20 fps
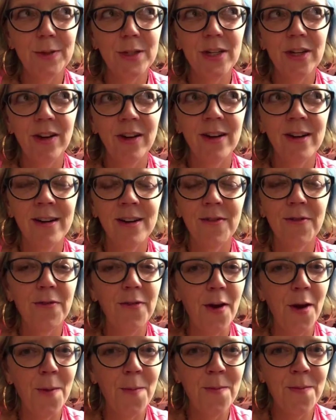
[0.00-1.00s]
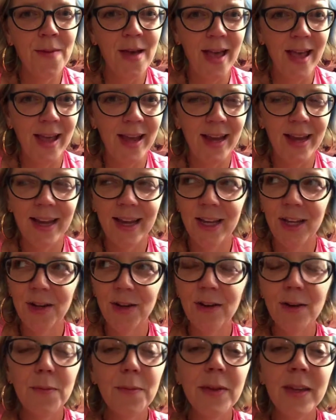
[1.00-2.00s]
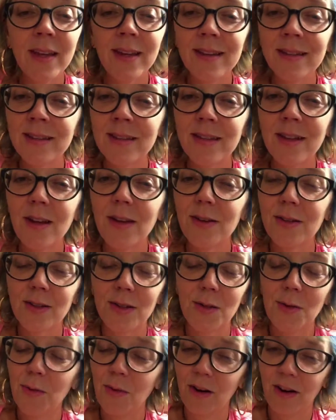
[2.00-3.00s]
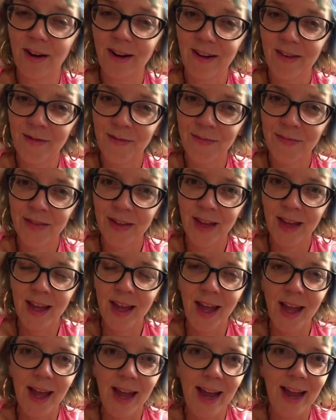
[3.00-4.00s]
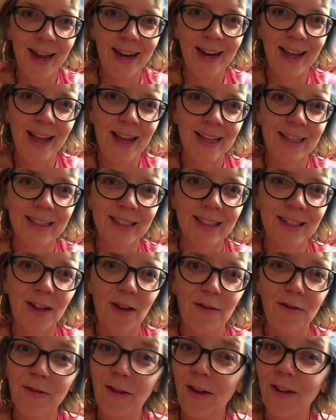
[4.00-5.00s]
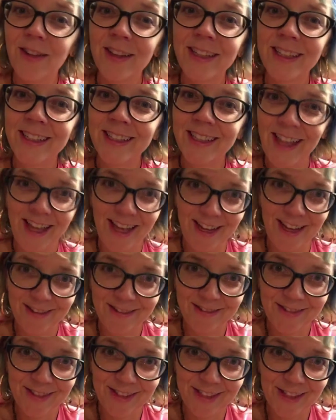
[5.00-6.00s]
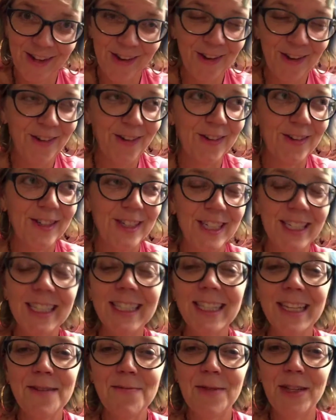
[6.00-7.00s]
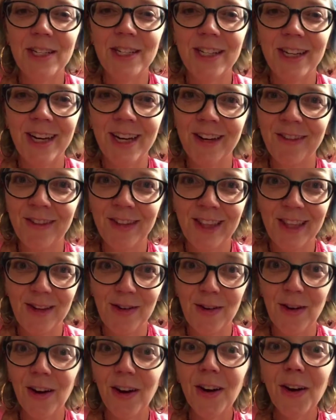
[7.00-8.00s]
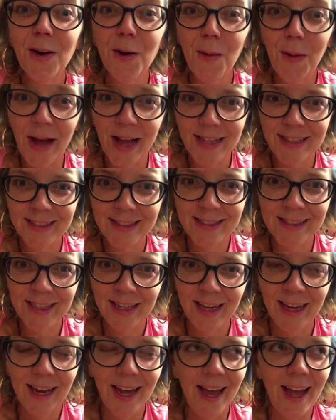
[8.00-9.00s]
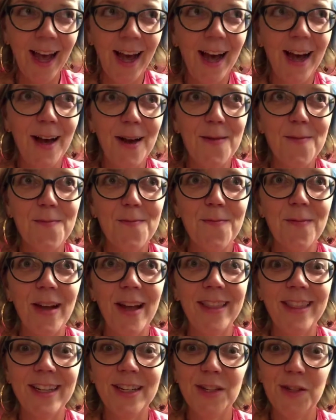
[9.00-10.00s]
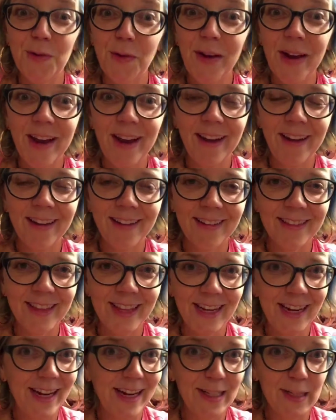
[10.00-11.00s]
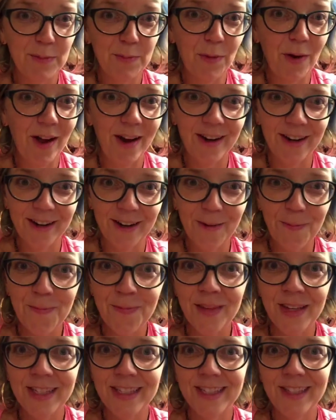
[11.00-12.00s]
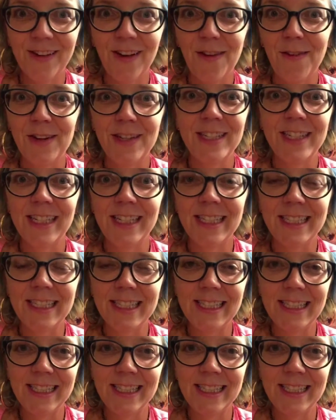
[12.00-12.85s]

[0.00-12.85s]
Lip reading: returned from a European tour and has fallen in love. So she's going to be sharing with you her quest and the joy that it has brought her. So I want you to